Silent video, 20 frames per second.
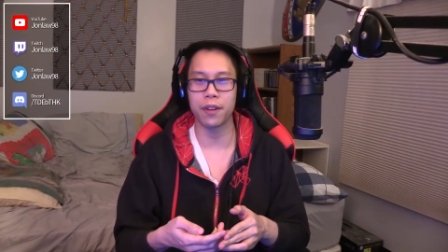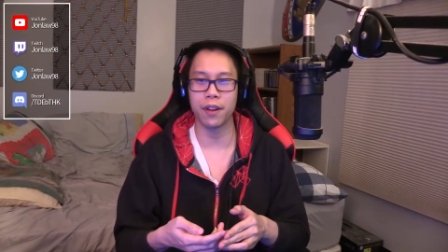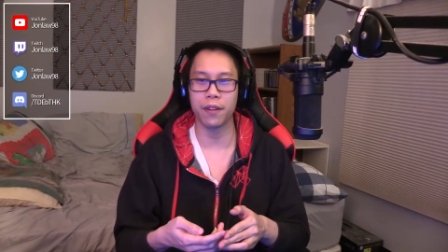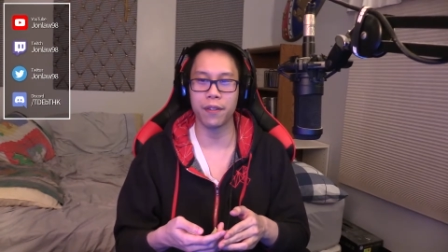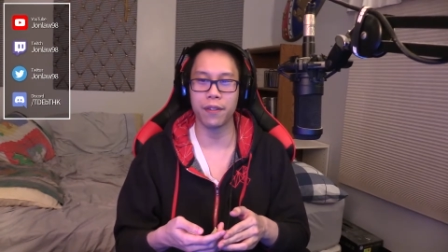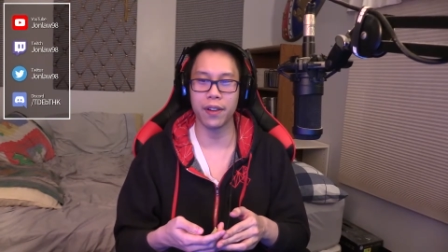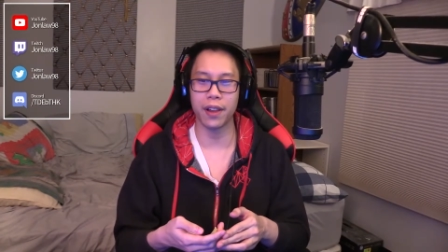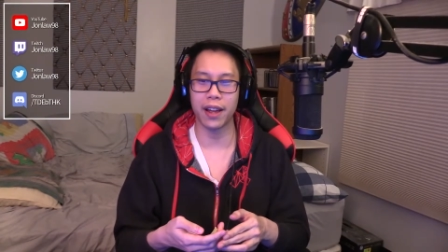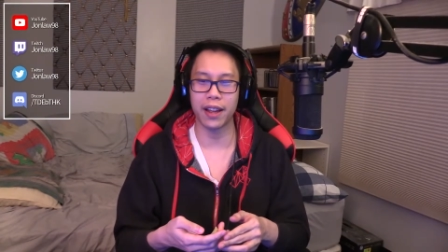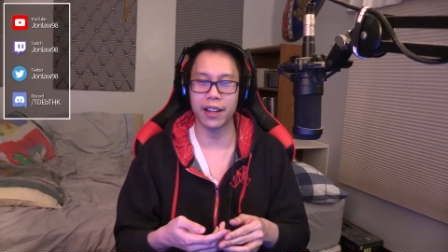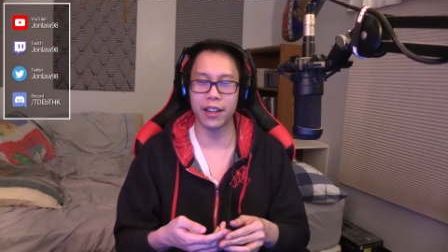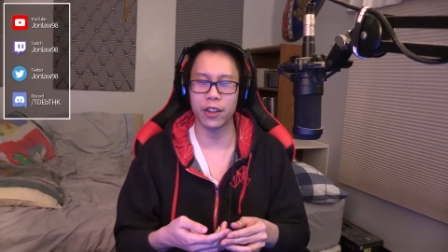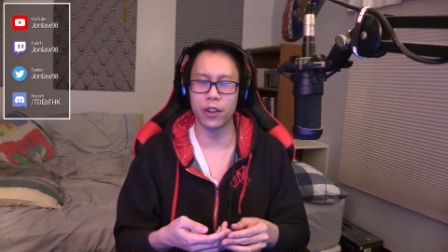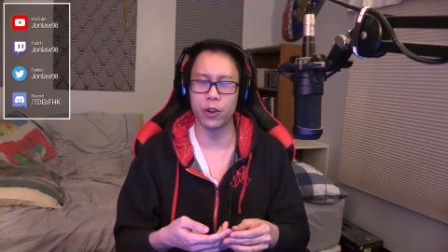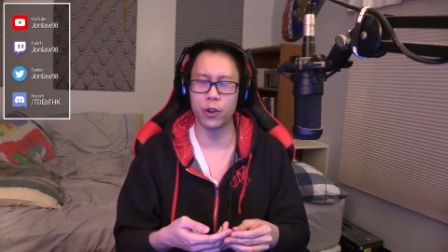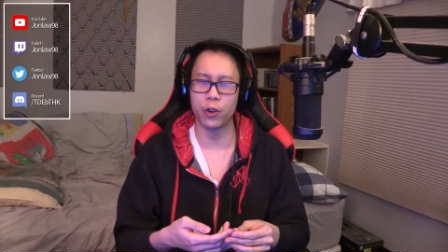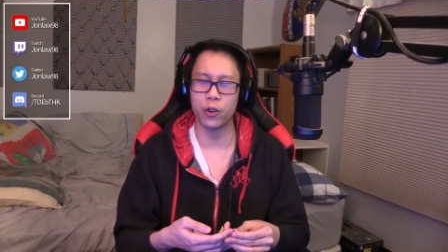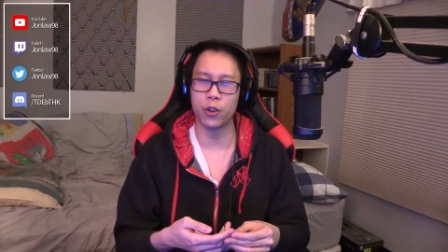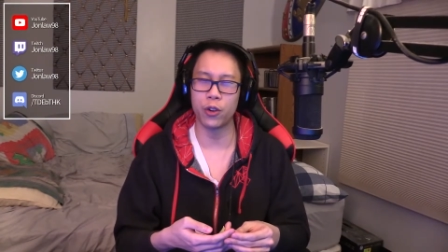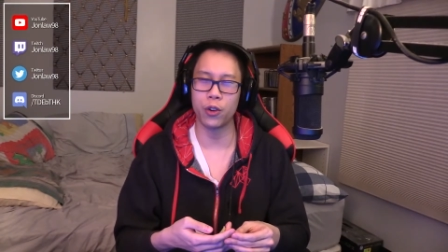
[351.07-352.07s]
of like
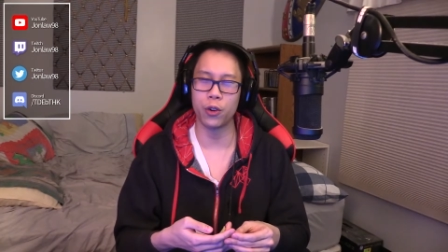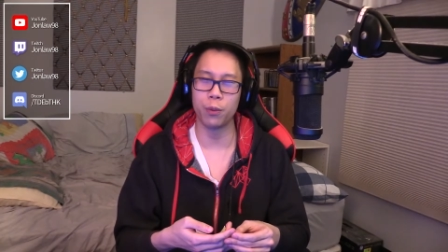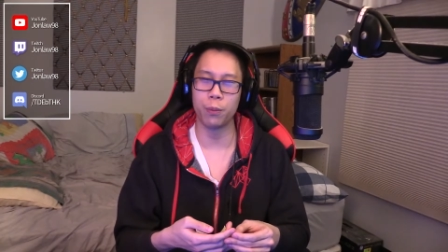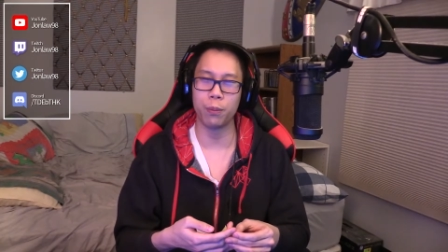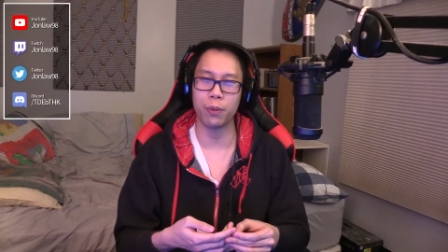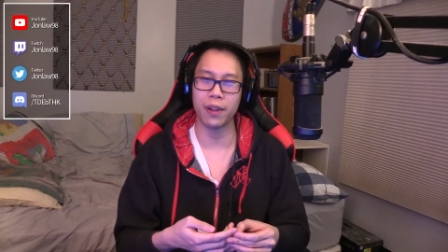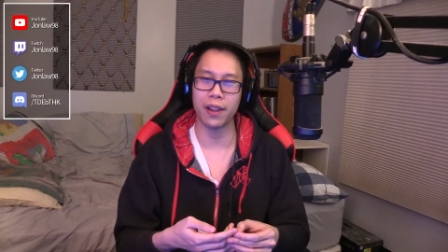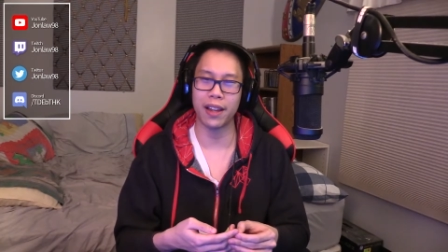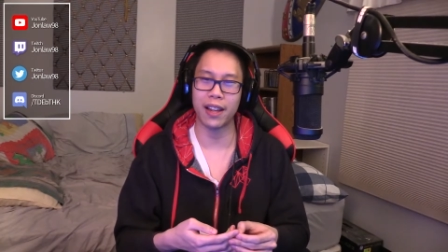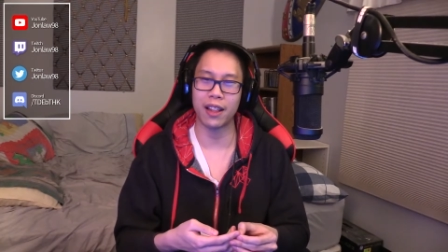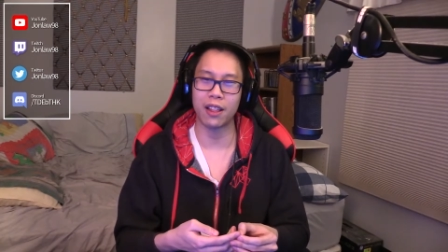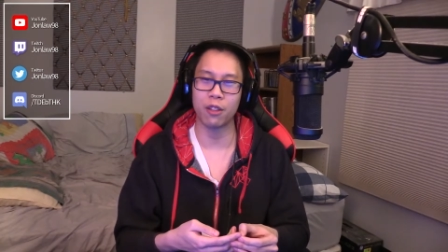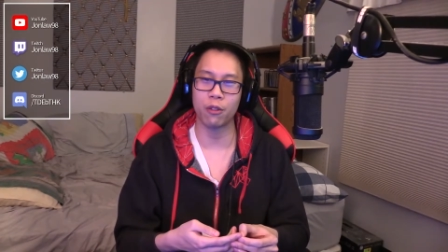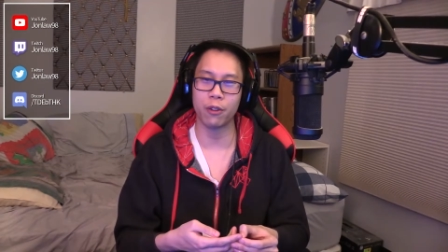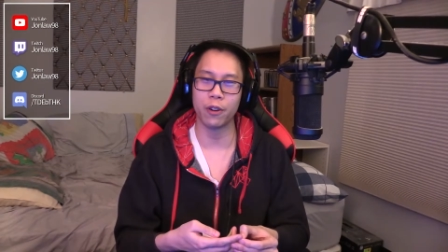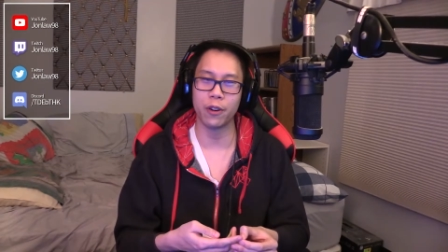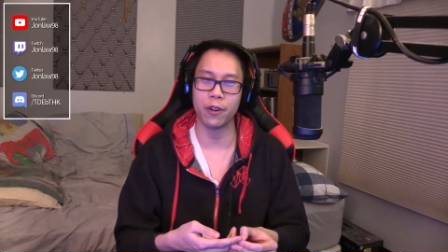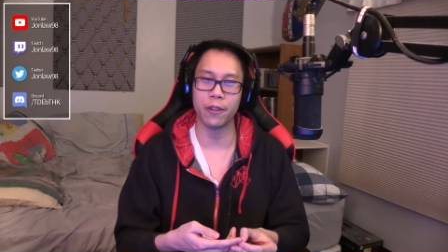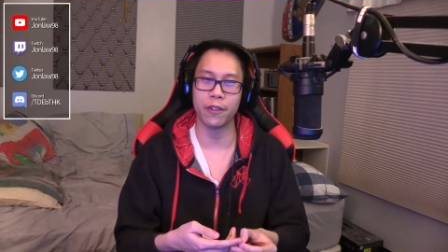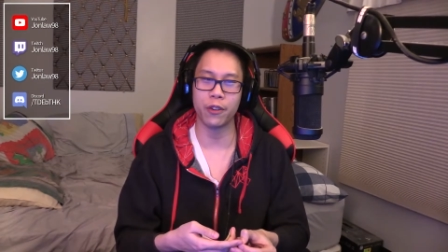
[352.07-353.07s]
YouTube
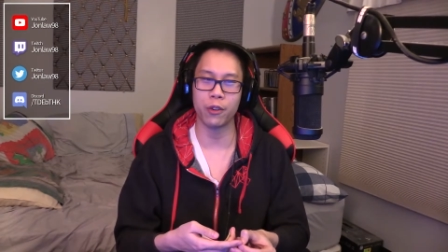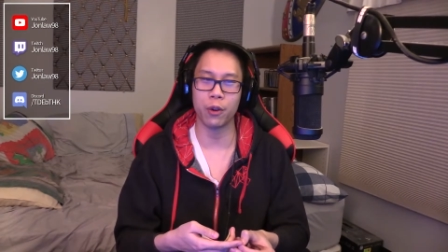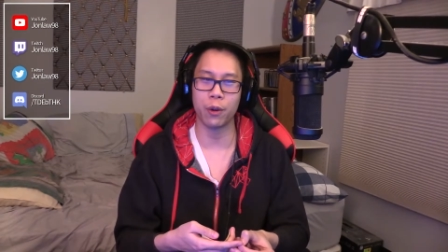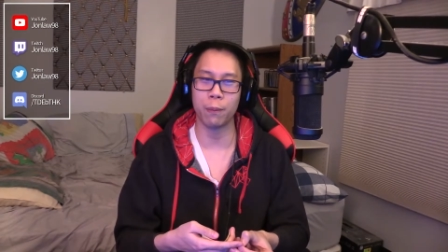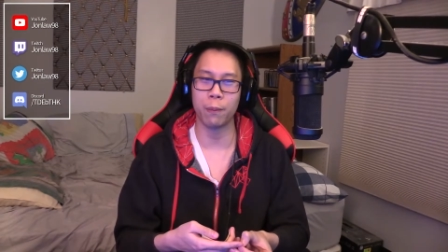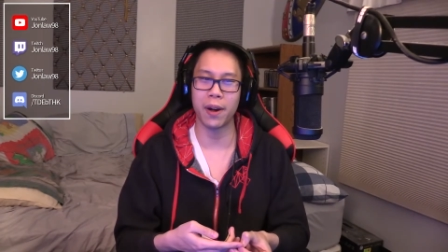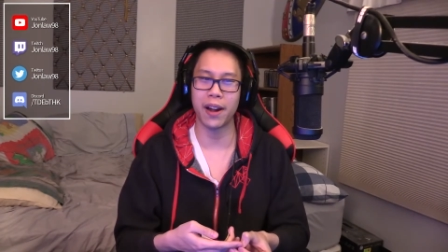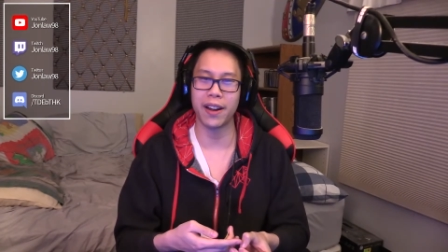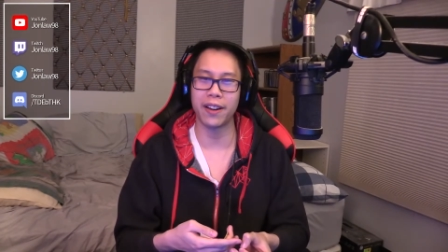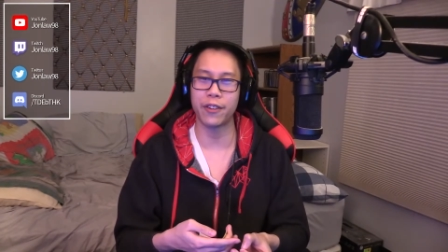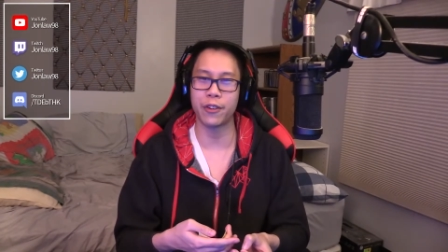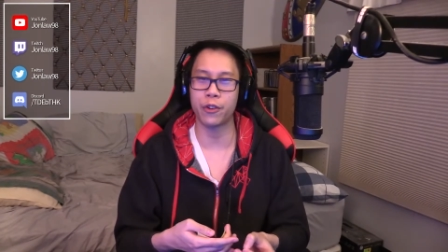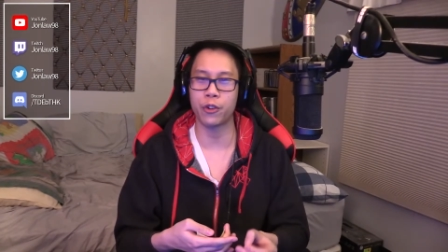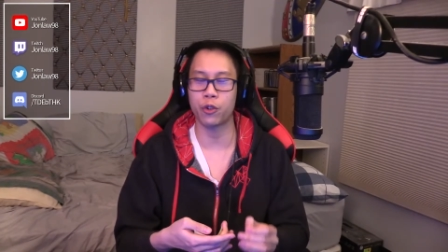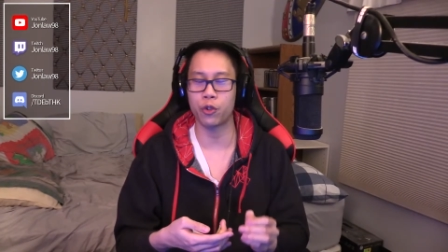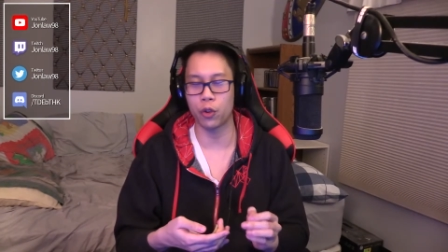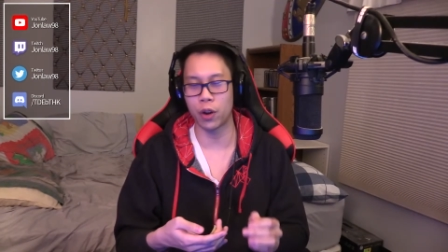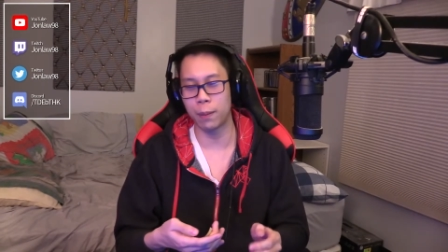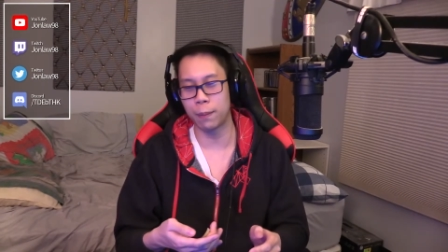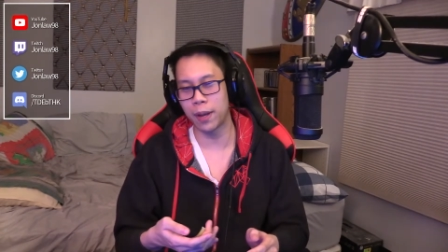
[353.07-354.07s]
playthroughs, so we might
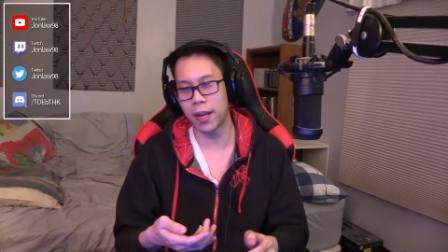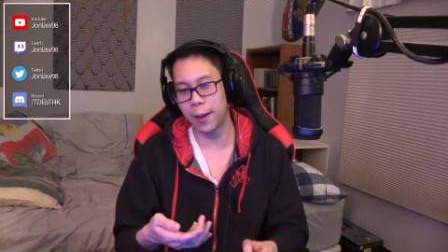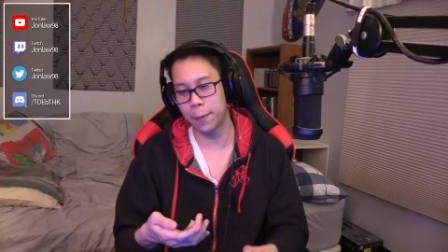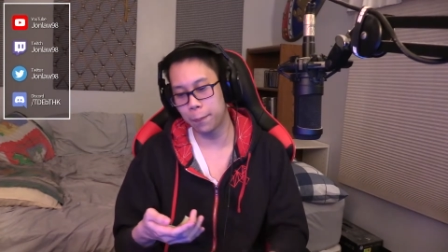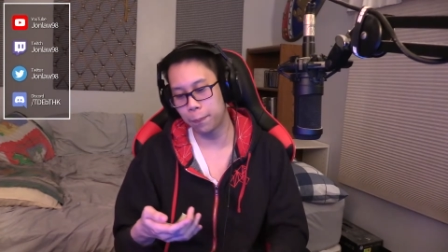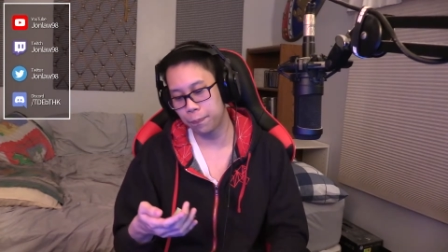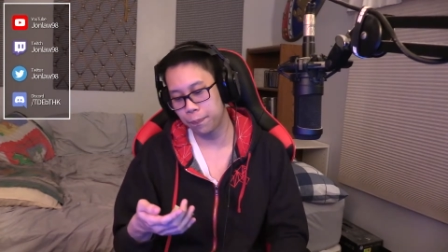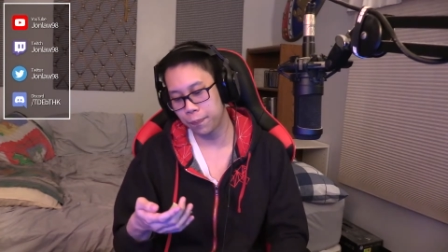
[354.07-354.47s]
stream it.